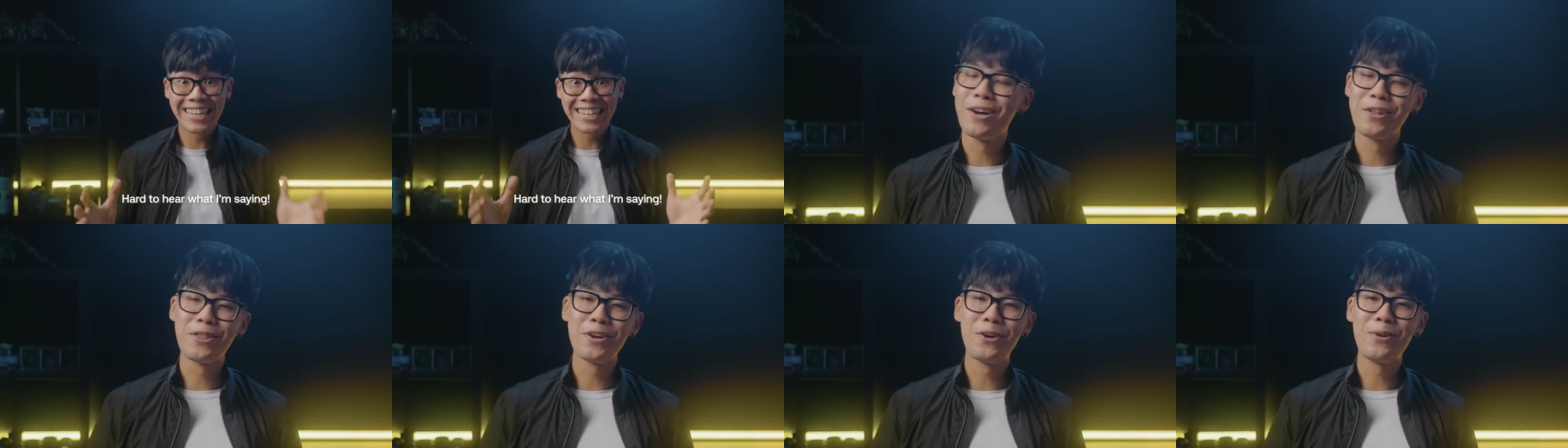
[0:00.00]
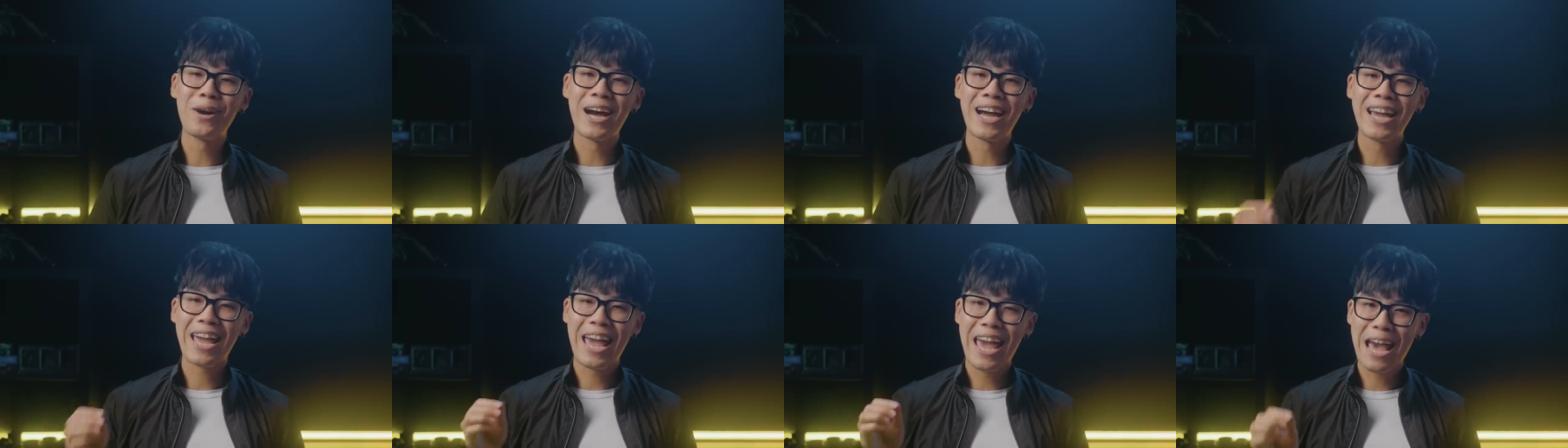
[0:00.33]
Although
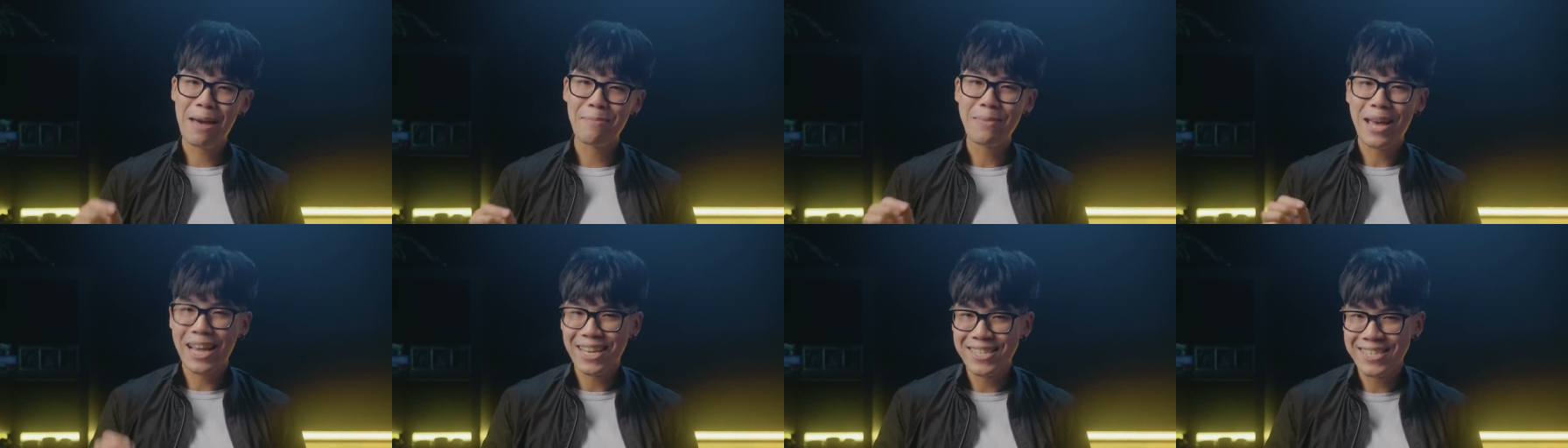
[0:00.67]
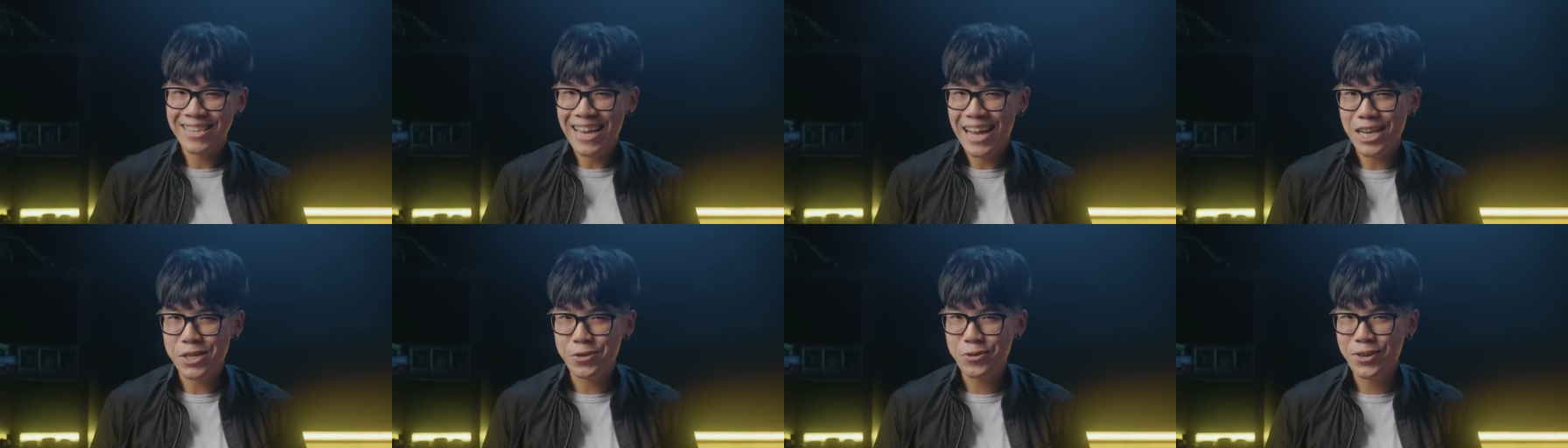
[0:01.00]
I am
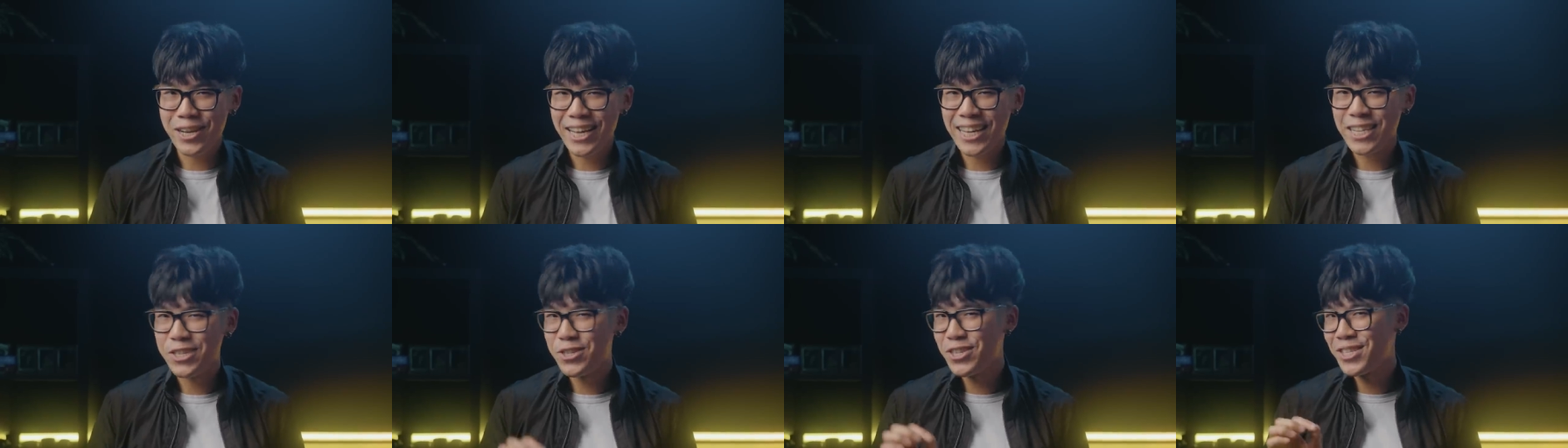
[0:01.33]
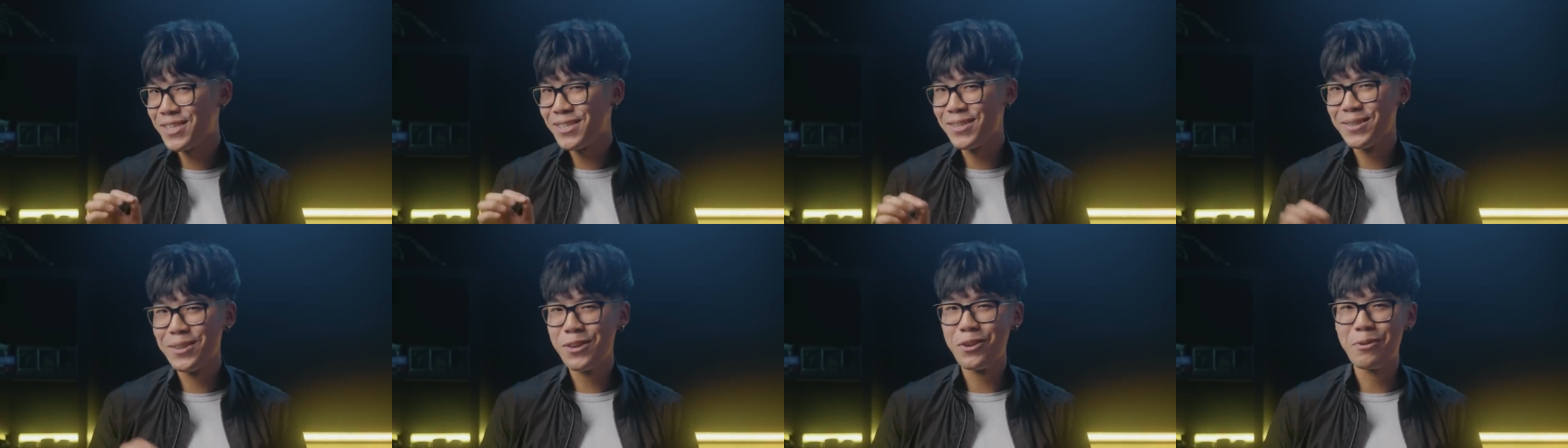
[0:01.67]
exaggerating
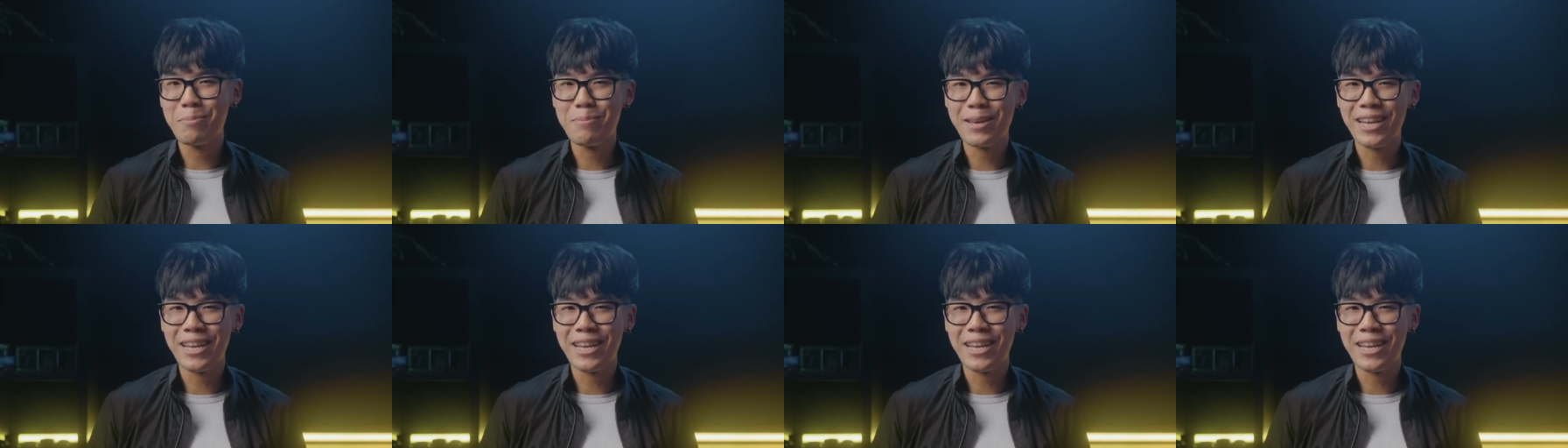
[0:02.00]
just a little